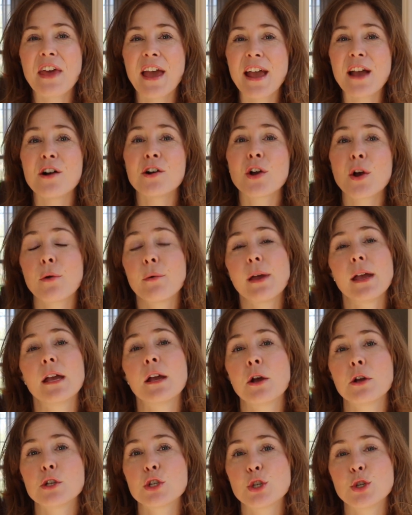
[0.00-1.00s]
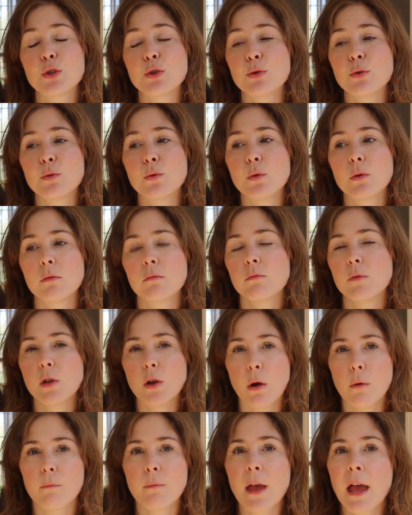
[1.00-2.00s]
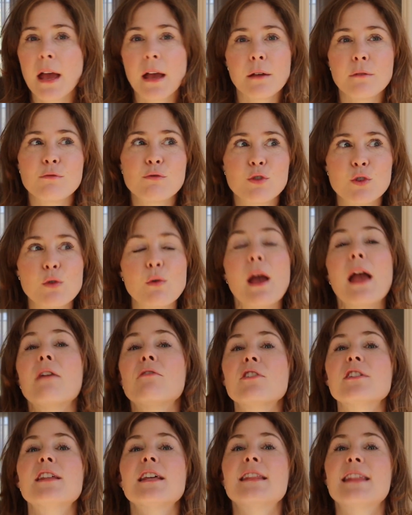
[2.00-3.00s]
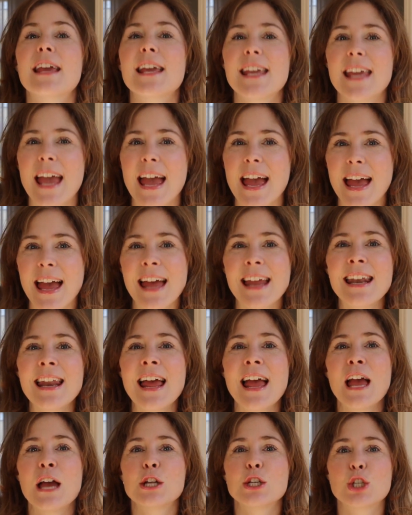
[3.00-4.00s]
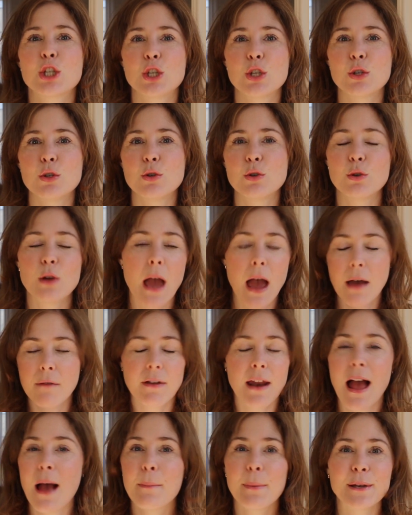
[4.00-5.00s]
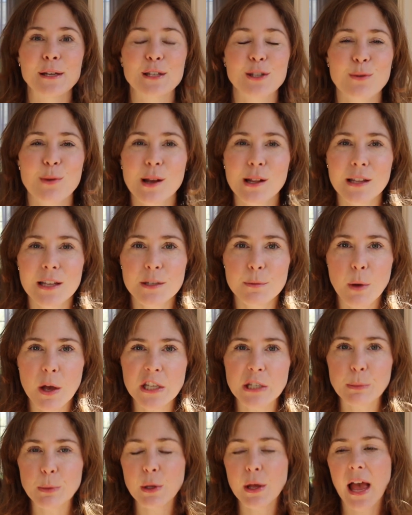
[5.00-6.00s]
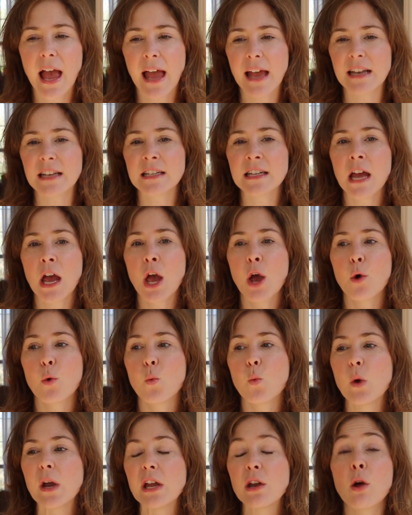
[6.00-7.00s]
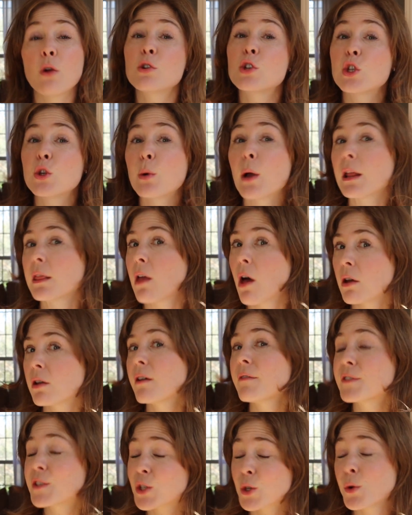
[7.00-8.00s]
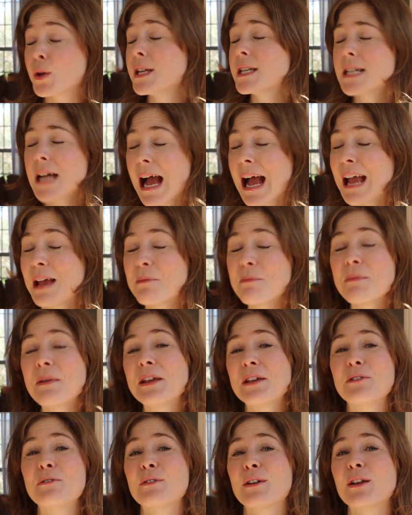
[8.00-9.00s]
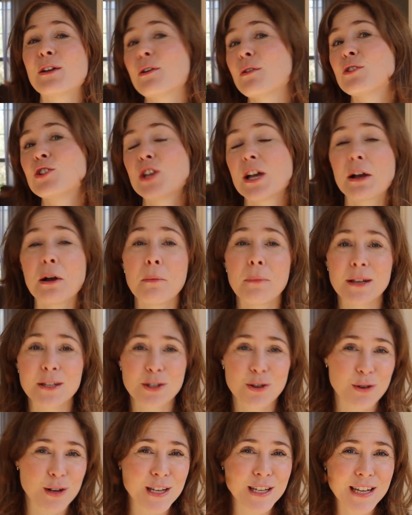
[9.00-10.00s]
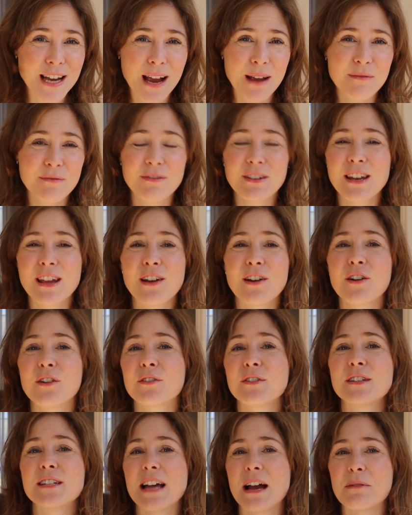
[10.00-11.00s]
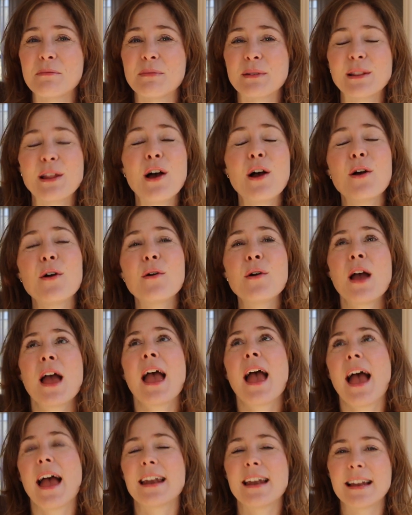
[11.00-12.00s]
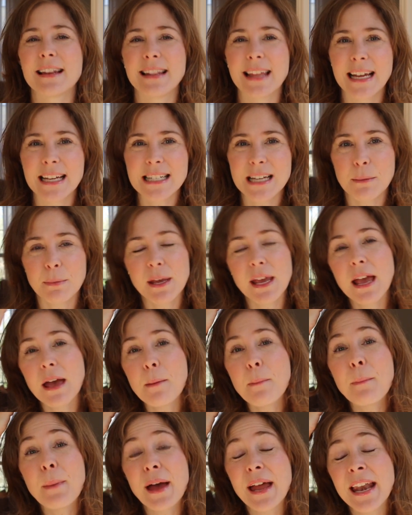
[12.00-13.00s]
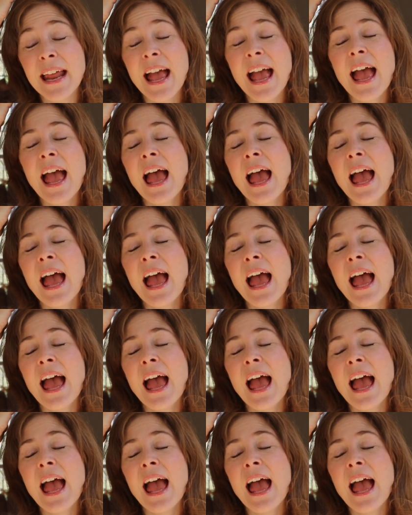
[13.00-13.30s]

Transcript: they are going to, you know, do everything they can to have it happen as quickly as possible. And we don't do a lot of screen time. You can go and check out my screen time video down below and linked up here, but